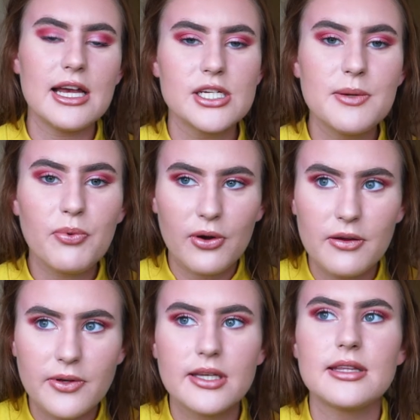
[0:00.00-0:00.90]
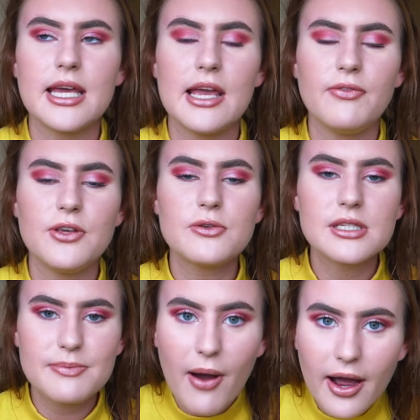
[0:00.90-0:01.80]
actually proven that if you
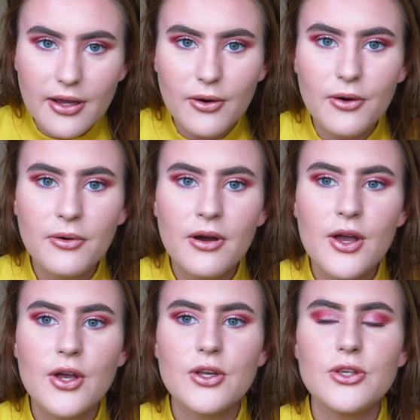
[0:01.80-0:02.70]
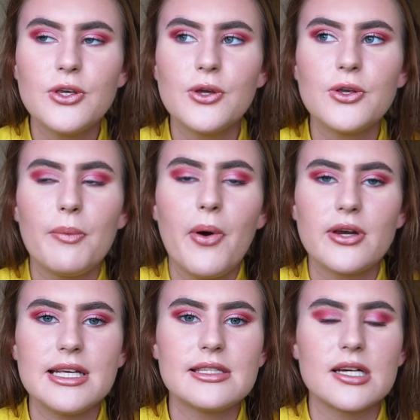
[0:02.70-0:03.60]
smile, you, your
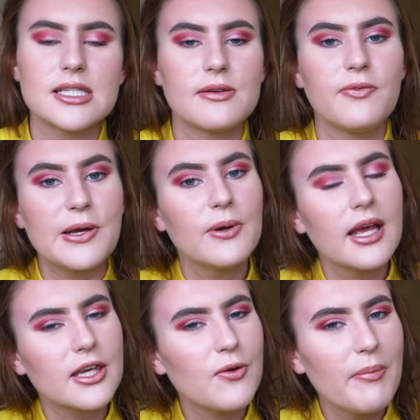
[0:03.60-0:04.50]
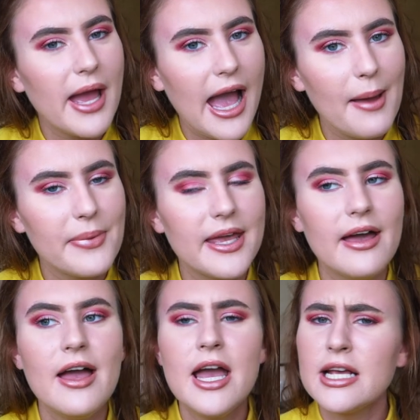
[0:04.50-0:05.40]
body starts to feel like you're a bit
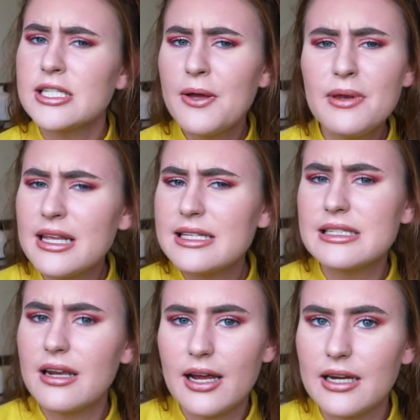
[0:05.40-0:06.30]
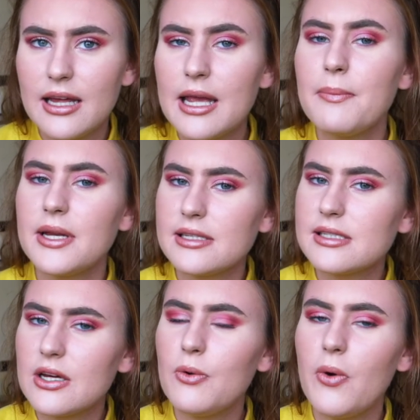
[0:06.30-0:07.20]
happier. It's only slightly, but it
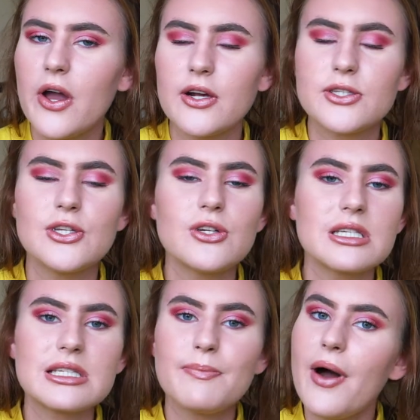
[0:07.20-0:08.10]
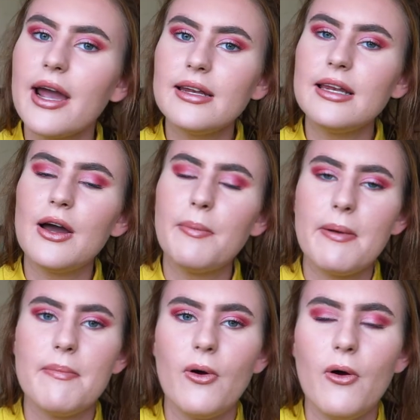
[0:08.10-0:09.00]
still works. So just smile a little
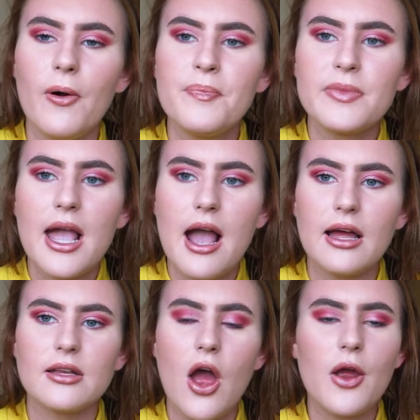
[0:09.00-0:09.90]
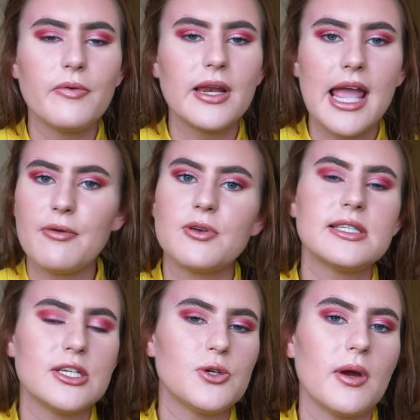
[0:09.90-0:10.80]
bit more and hopefully every
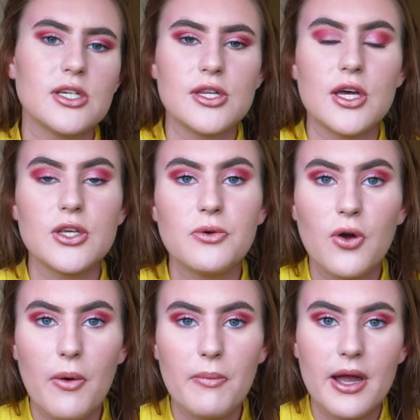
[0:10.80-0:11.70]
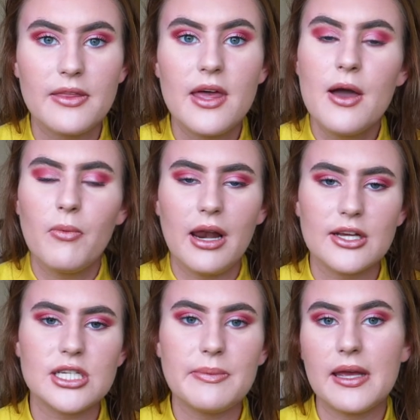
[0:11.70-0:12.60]
situation that you come with will
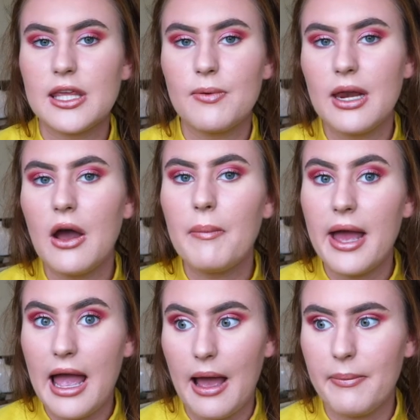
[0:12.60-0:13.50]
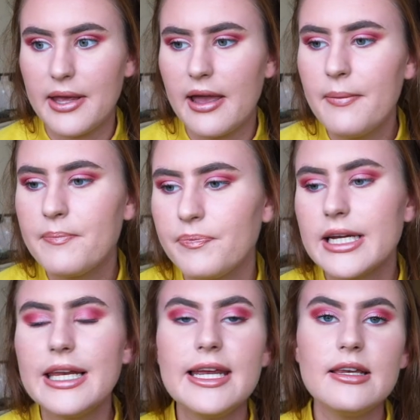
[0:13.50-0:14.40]
actually make you a little bit happier.
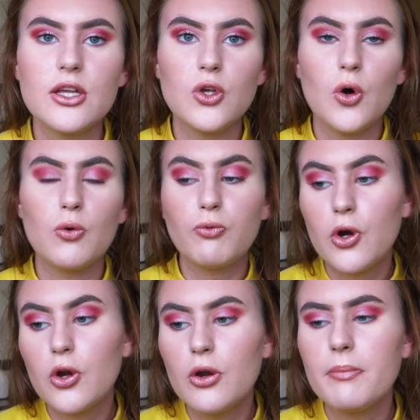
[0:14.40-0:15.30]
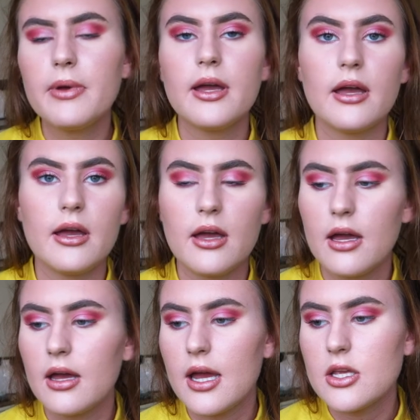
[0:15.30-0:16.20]
Clean your room,
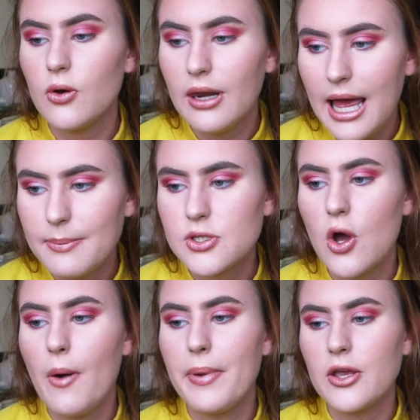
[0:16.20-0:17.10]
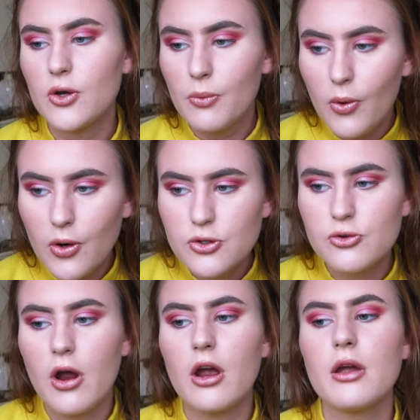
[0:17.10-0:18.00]
your laptop, your
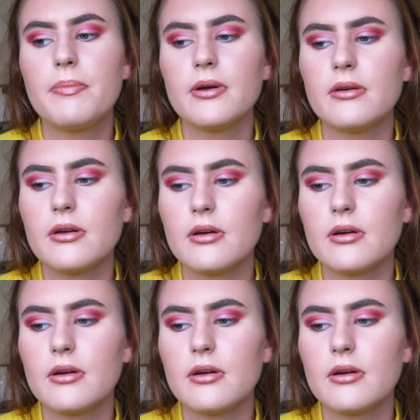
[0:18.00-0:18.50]
wardrobe,